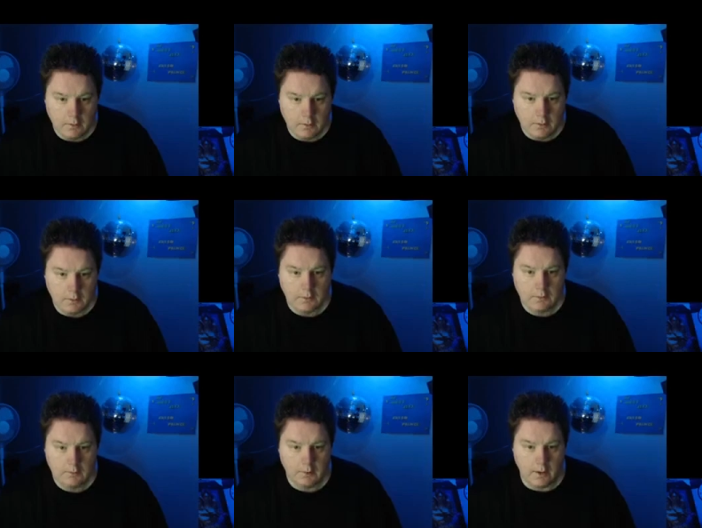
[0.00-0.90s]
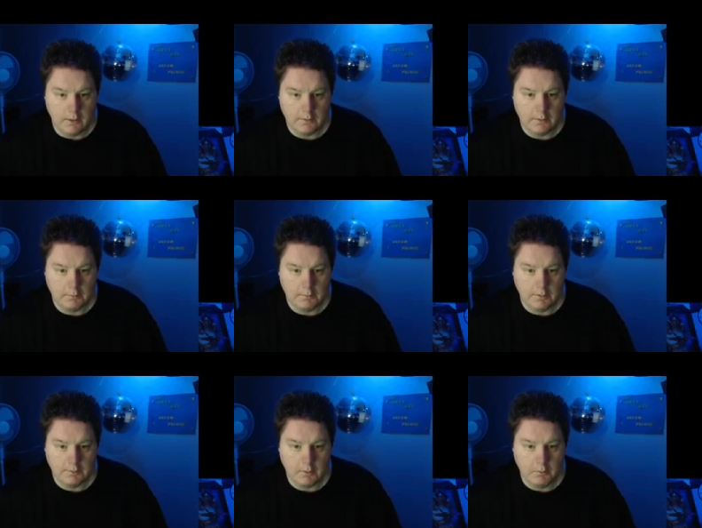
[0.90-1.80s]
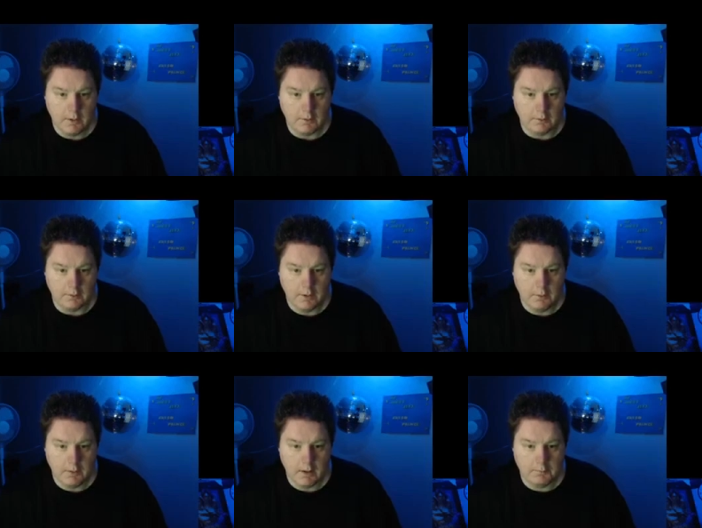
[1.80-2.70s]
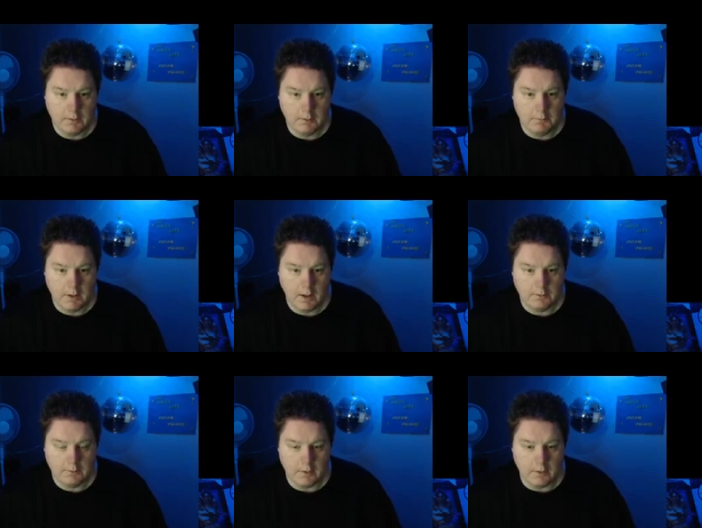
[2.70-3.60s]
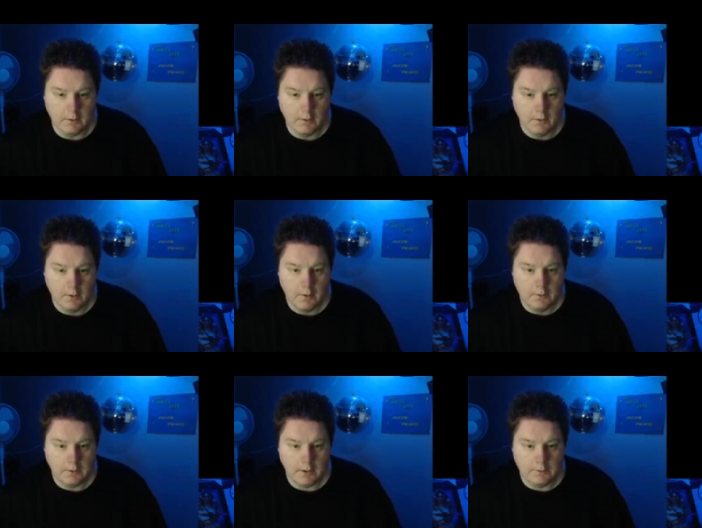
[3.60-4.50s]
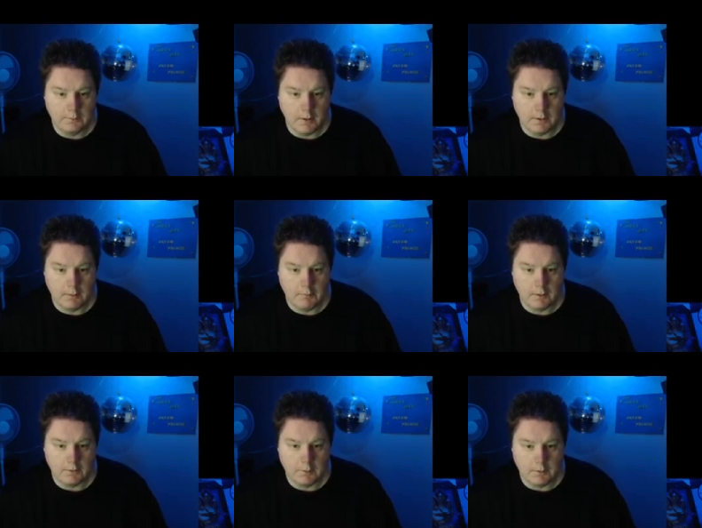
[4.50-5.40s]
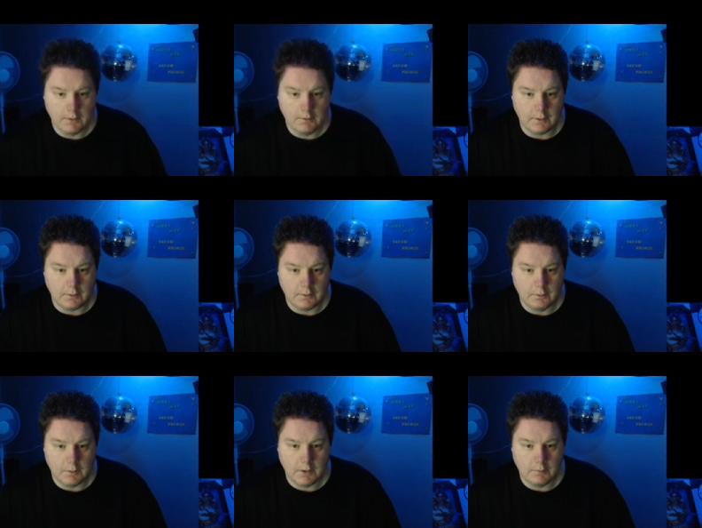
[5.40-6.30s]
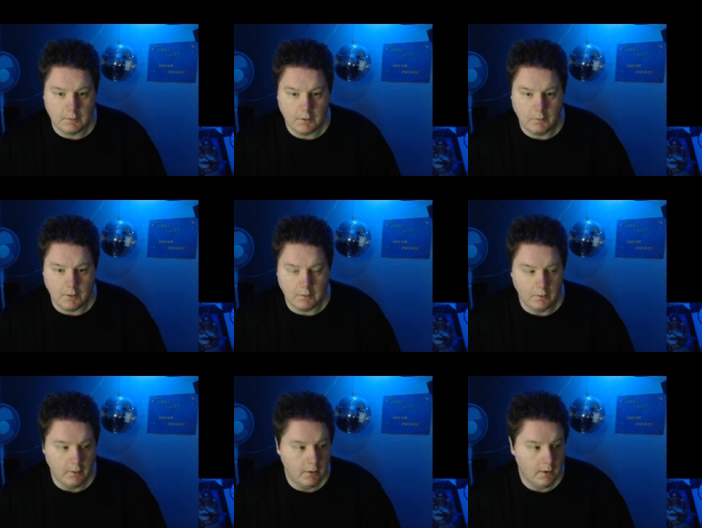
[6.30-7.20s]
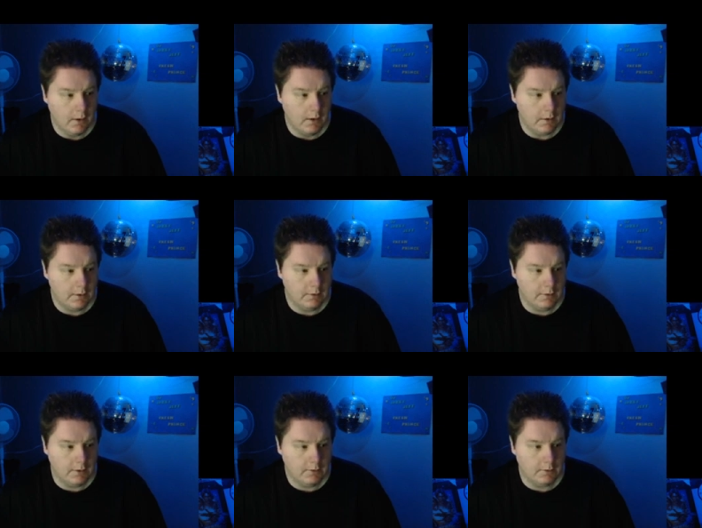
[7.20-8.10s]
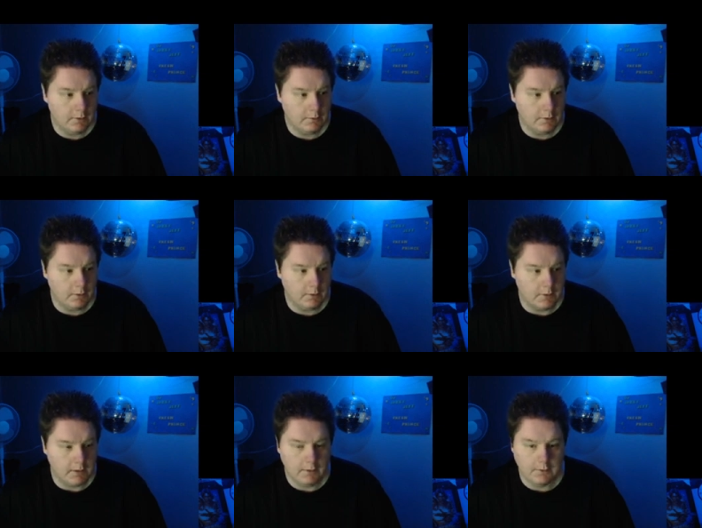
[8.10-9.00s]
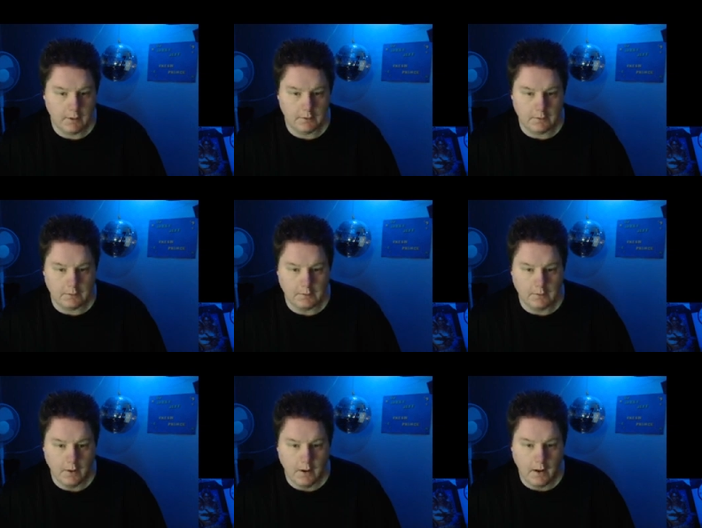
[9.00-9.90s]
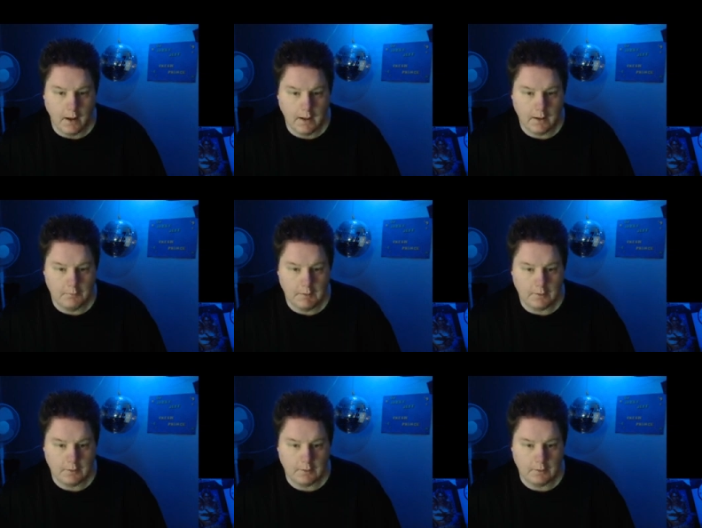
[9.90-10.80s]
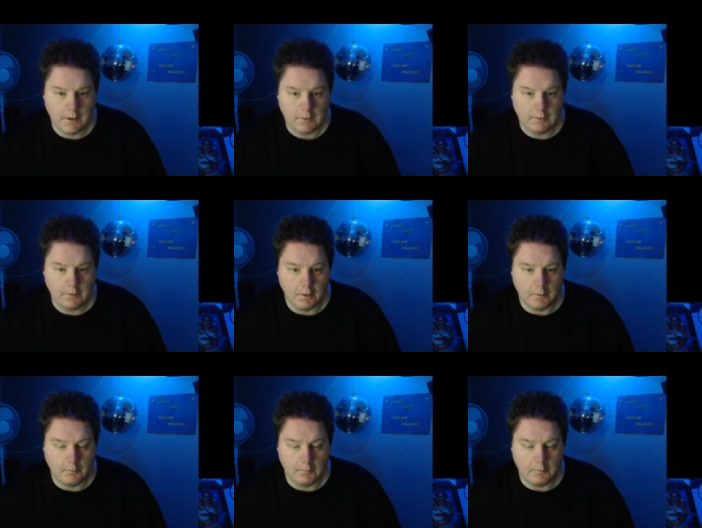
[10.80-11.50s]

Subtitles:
Good day, this is Professor Will, CBMD PhD. Today is Friday, March 26, 2021. It is 6:00 and 8 seconds a.m. Eastern Standard Time.